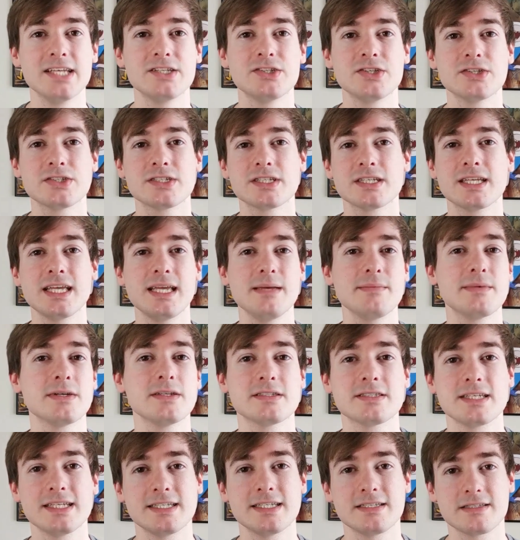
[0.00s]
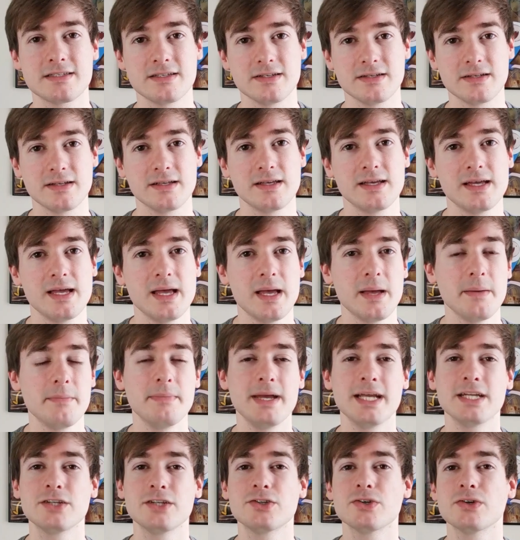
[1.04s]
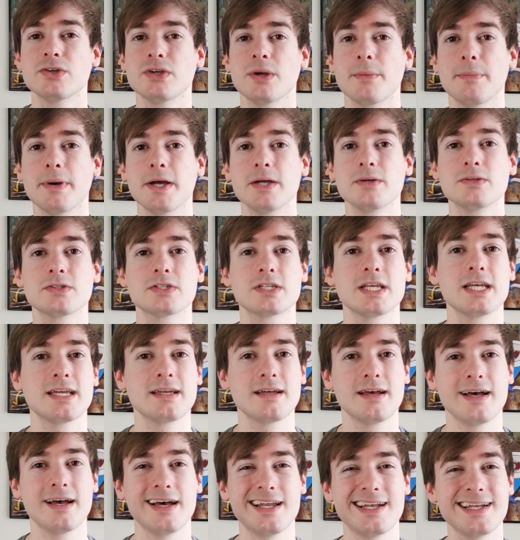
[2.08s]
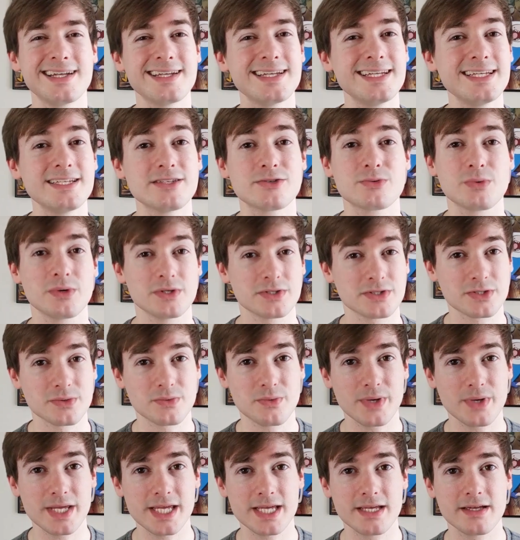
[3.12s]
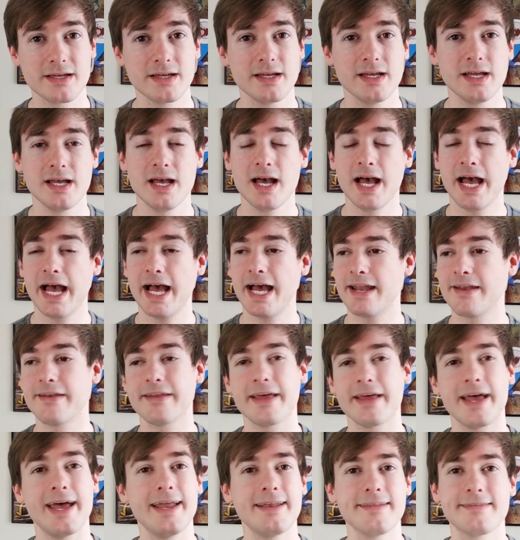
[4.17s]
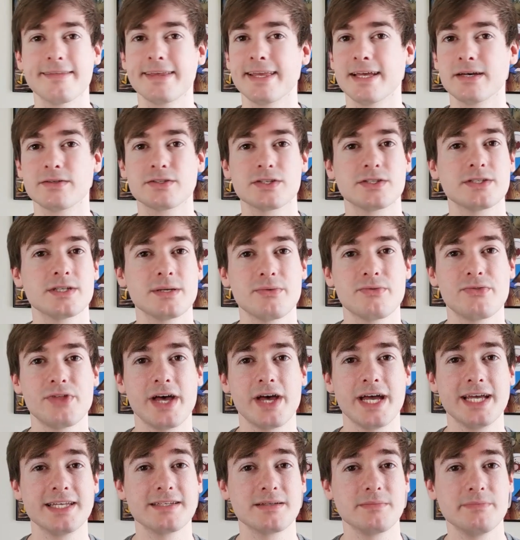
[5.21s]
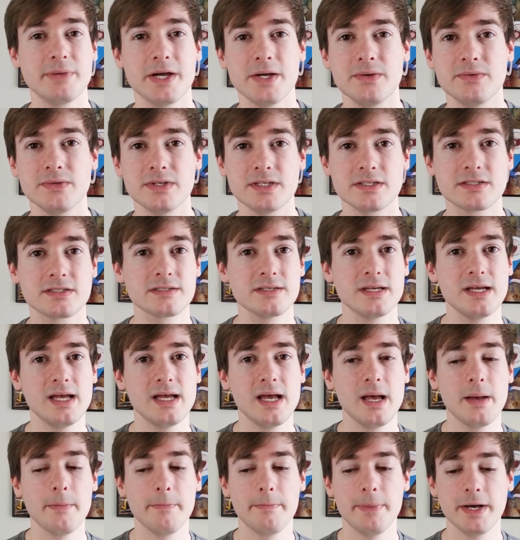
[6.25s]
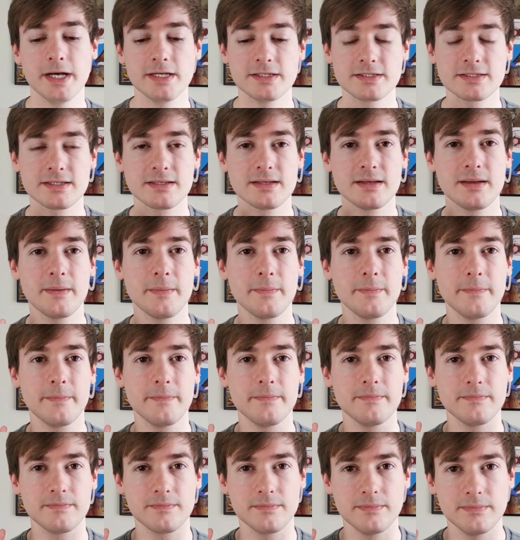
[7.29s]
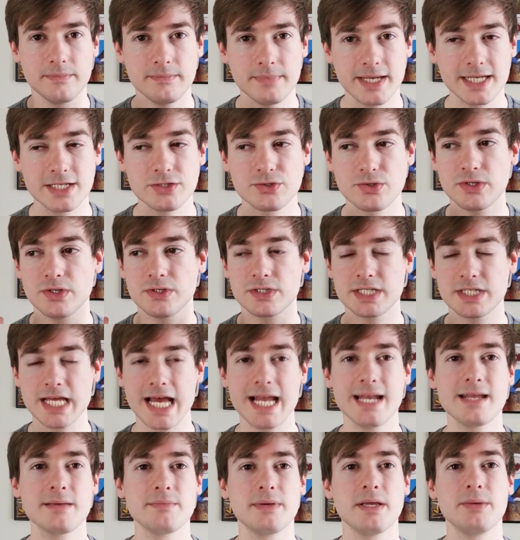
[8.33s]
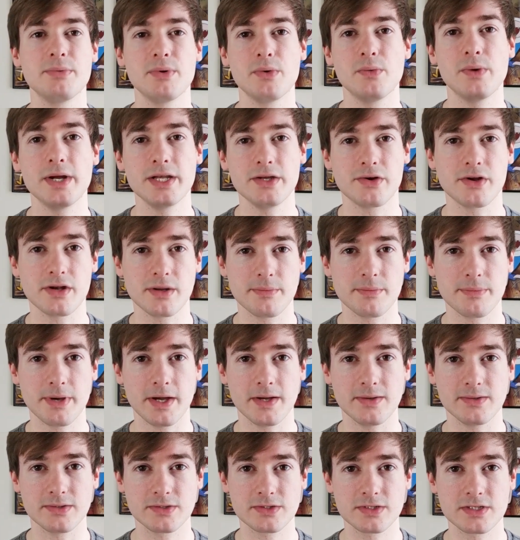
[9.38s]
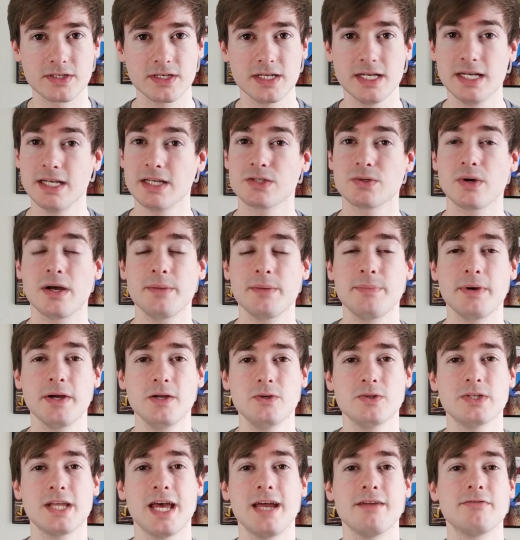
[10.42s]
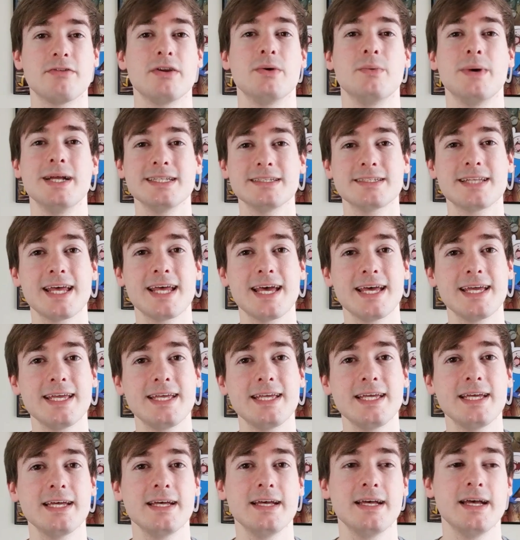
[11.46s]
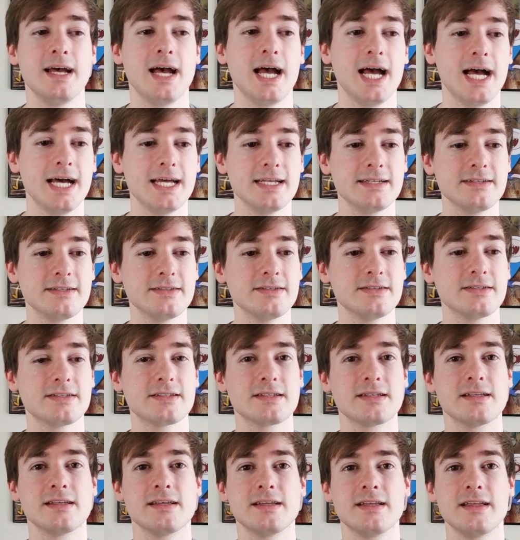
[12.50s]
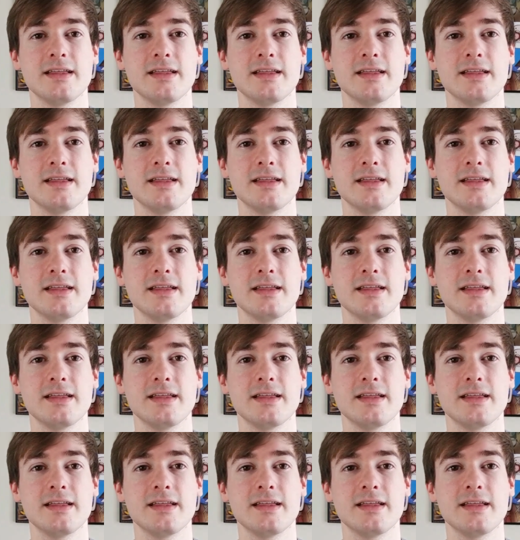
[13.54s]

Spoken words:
is just to keep consistent. Make sure you're posting at least once a week, and anything else on top of that is a bonus. But make sure you're telling people when you're going to post. So I post every Wednesday, and